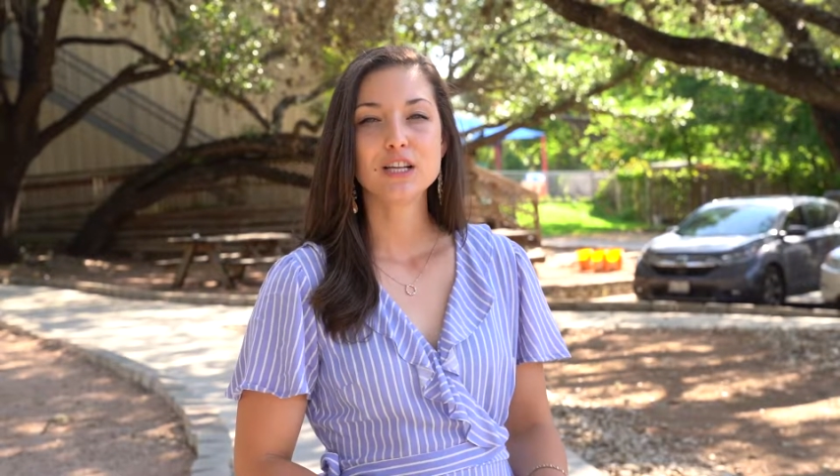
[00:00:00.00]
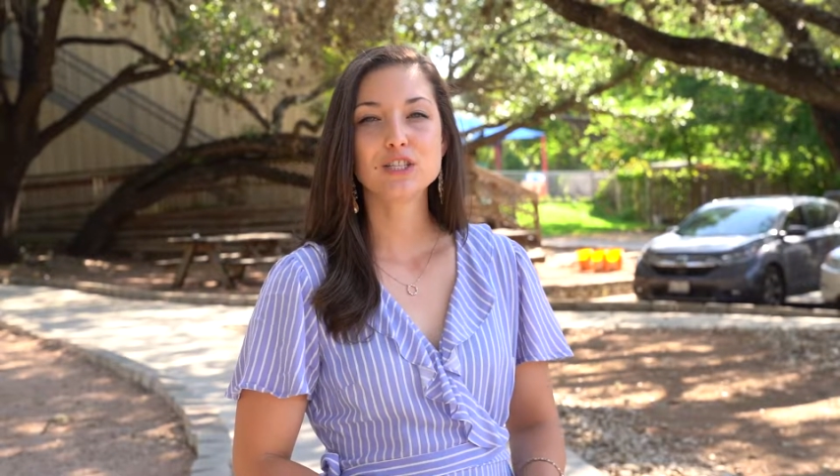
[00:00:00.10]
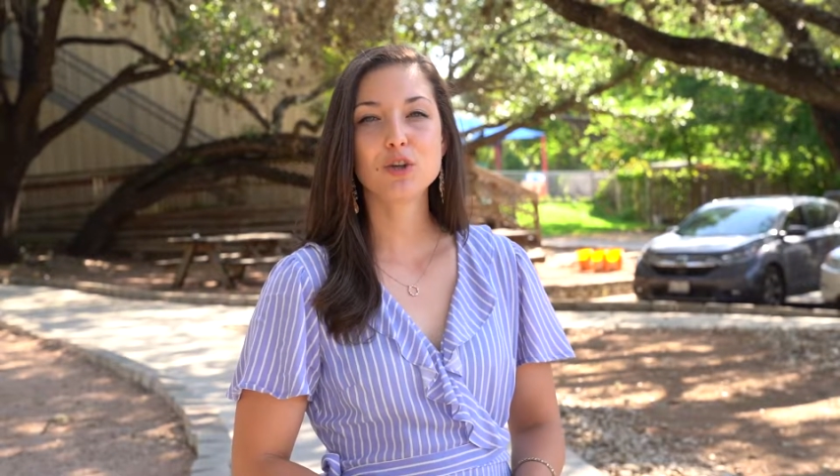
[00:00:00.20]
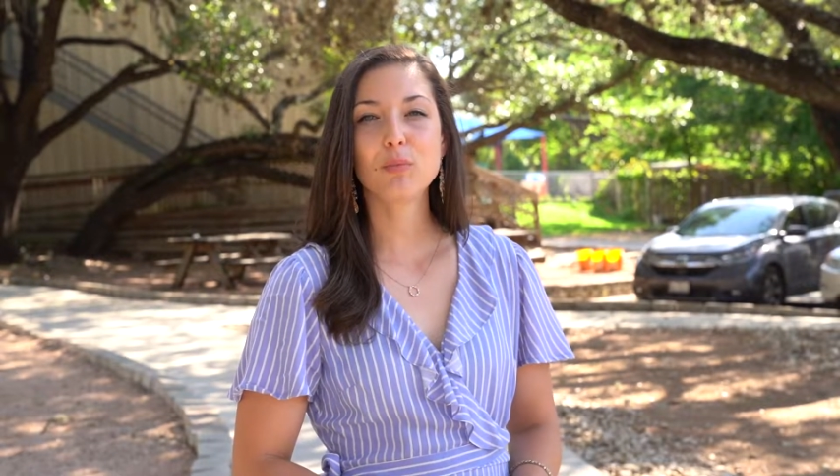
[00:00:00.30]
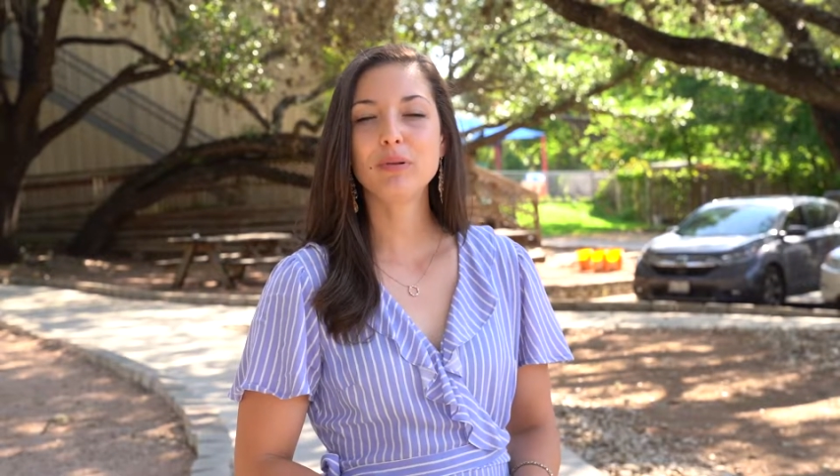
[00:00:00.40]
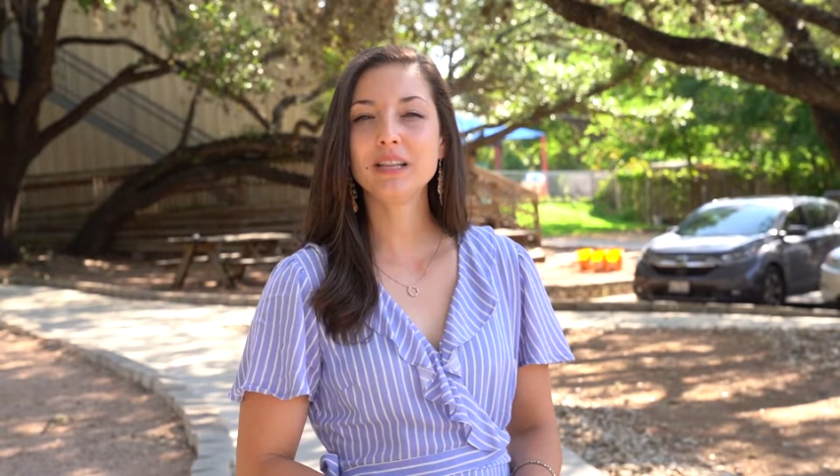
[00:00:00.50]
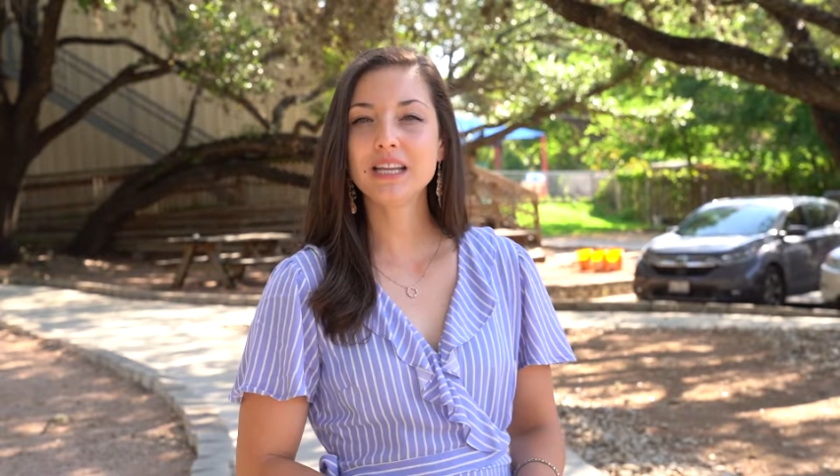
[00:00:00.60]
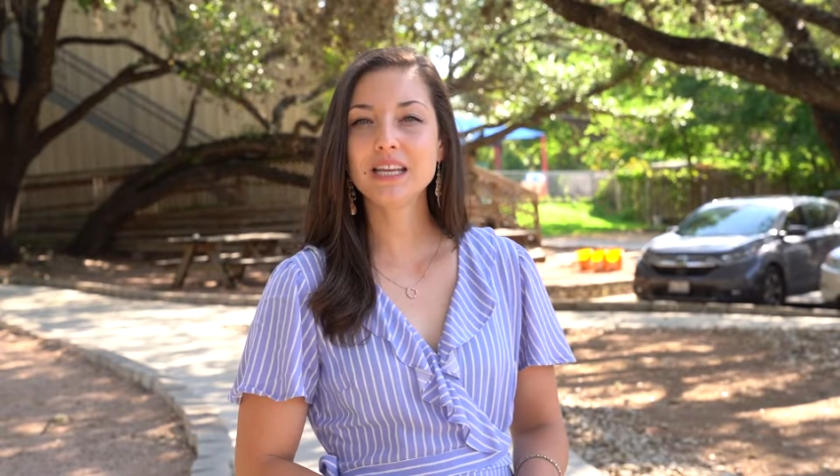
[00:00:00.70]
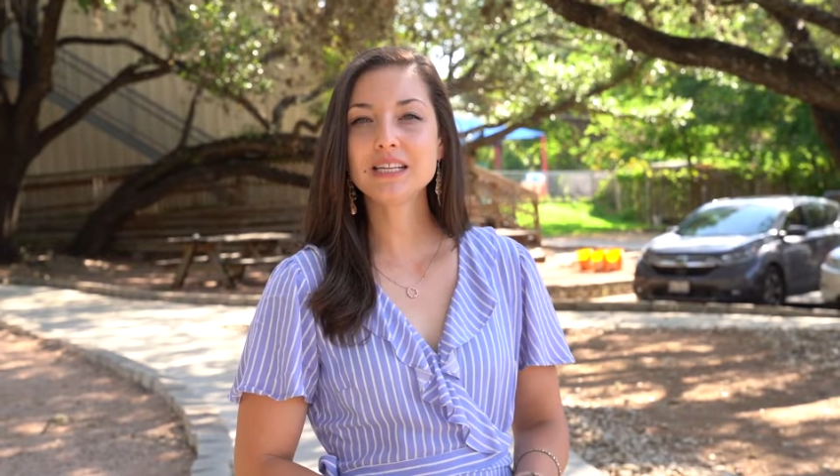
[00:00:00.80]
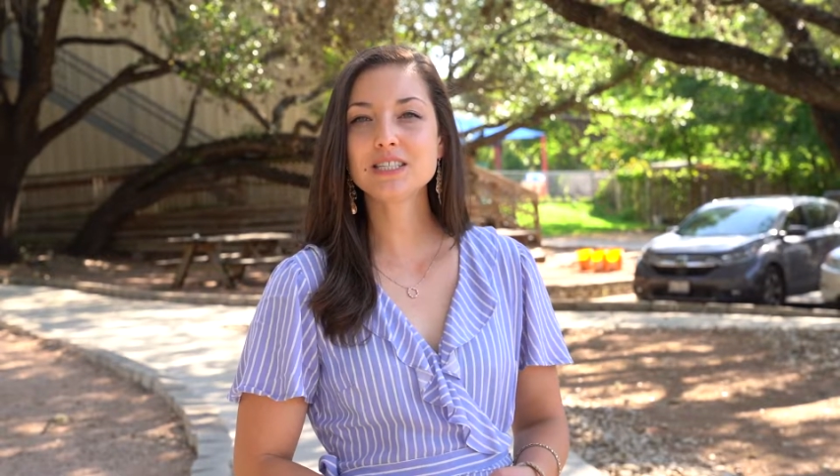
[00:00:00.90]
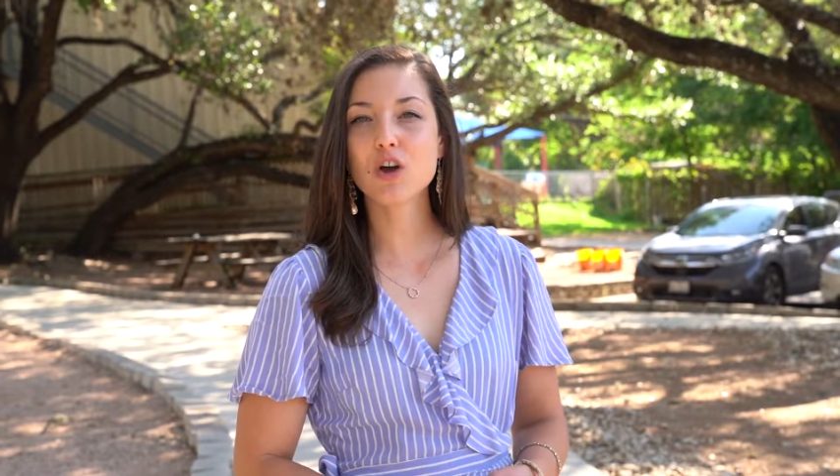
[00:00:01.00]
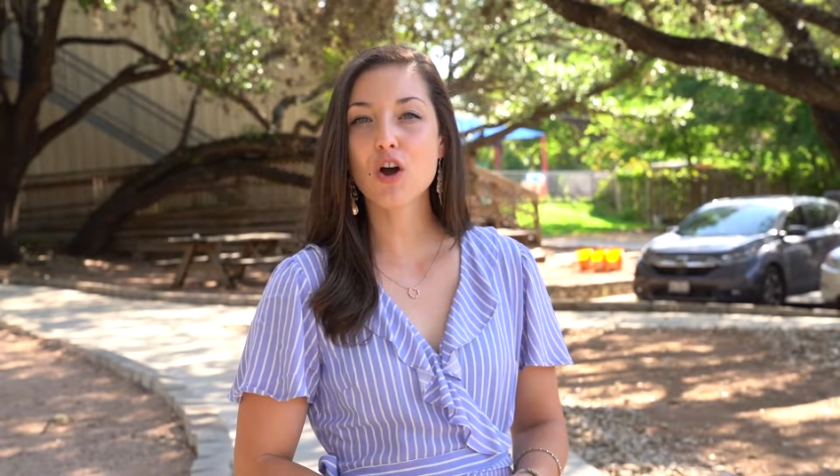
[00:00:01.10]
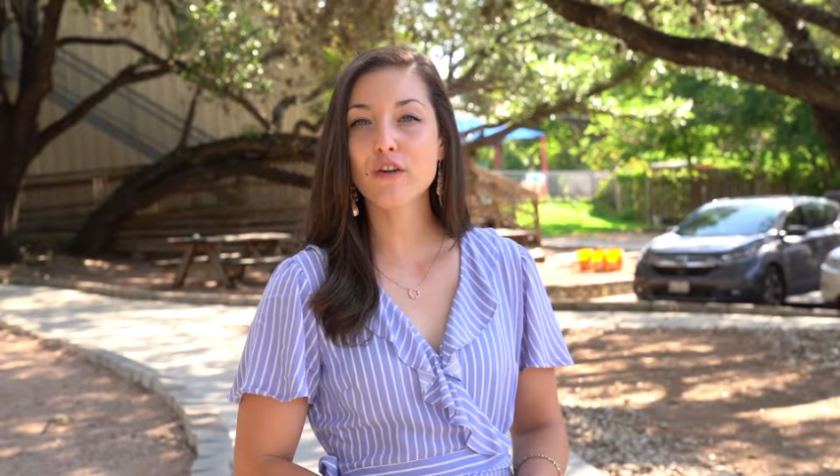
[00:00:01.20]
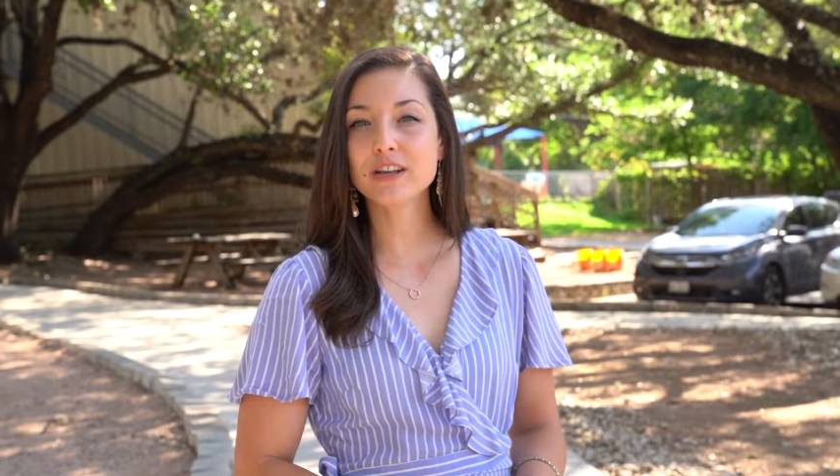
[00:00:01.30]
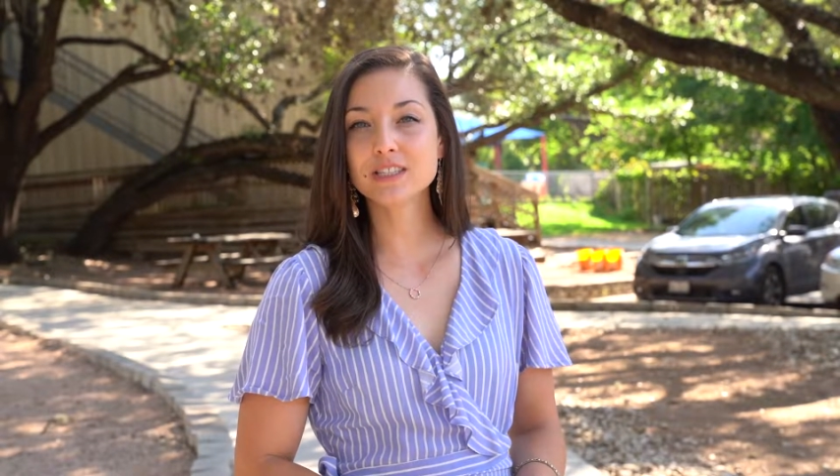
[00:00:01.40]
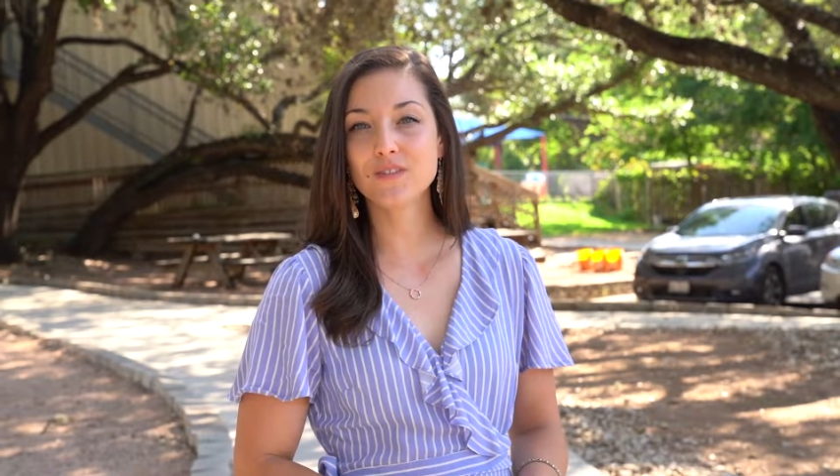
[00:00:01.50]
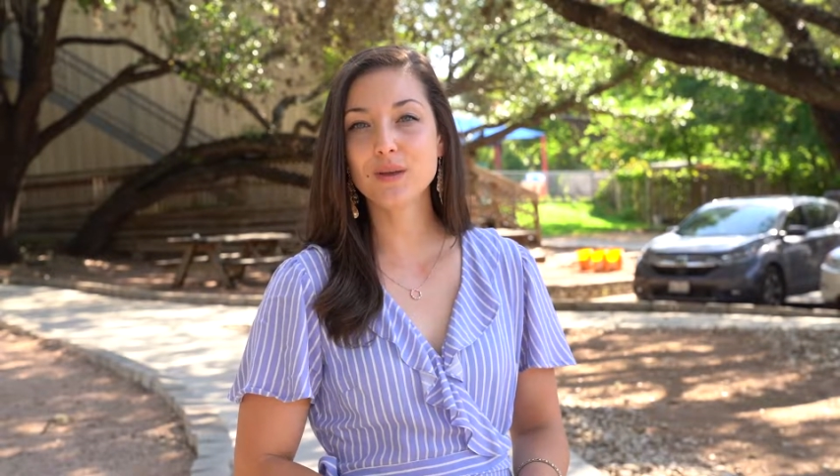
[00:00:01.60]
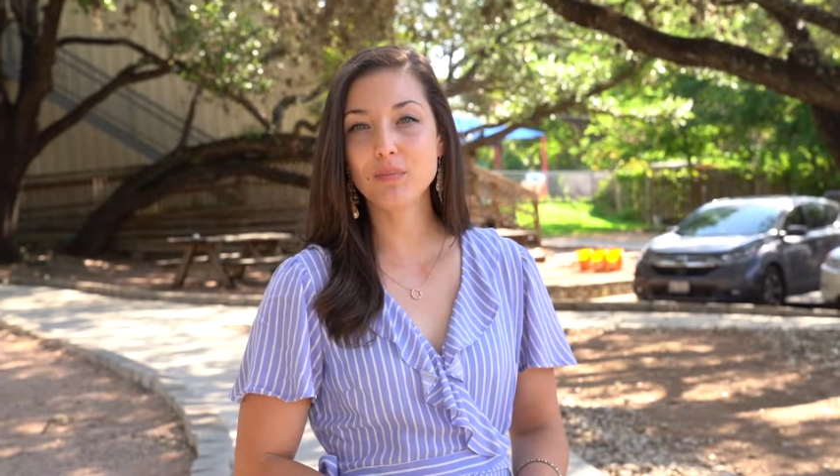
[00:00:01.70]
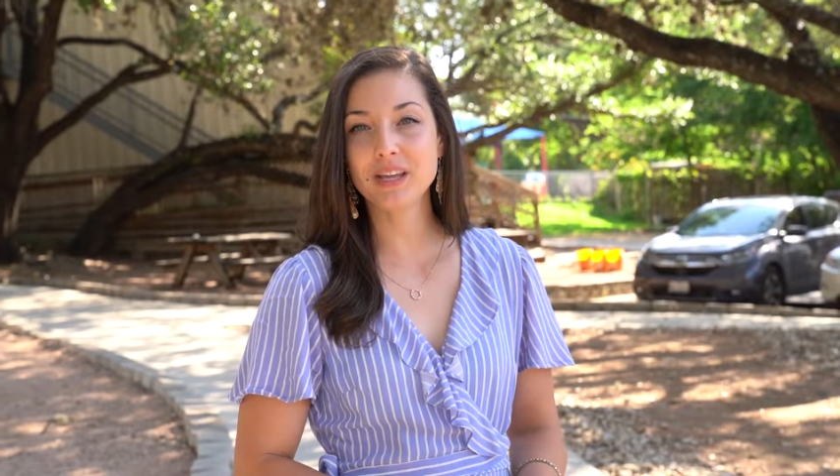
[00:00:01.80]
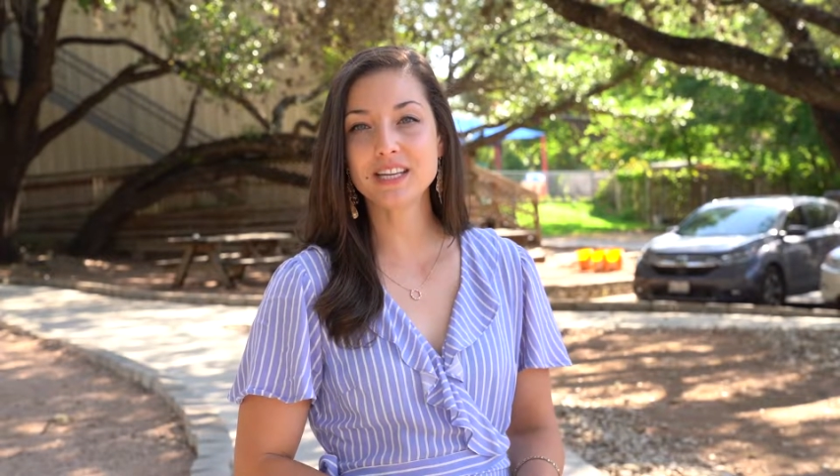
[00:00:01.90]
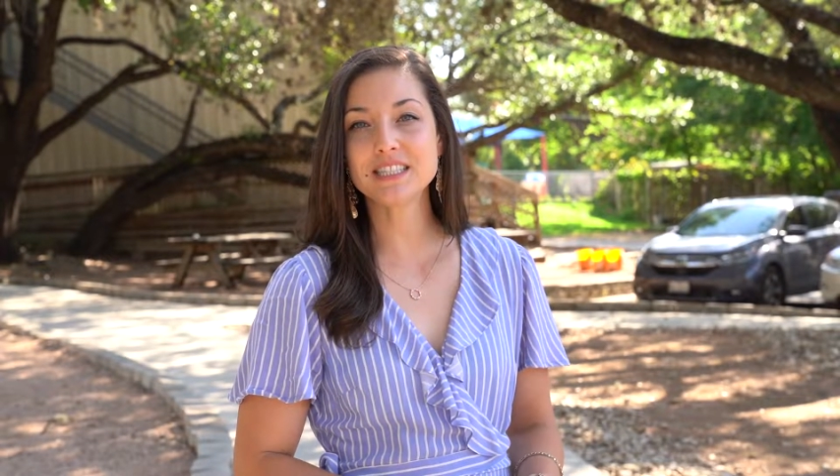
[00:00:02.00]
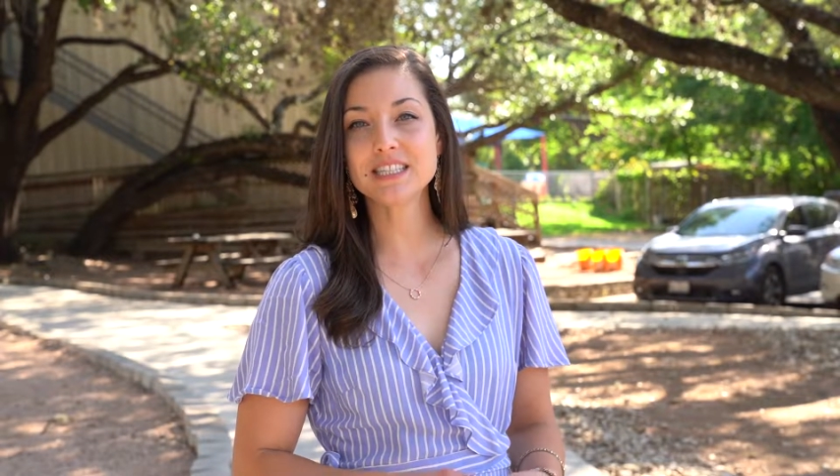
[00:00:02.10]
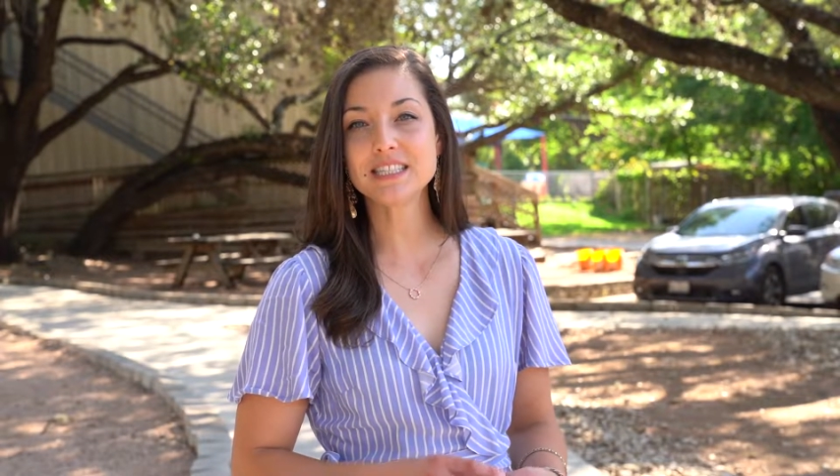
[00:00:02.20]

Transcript: so please RSVP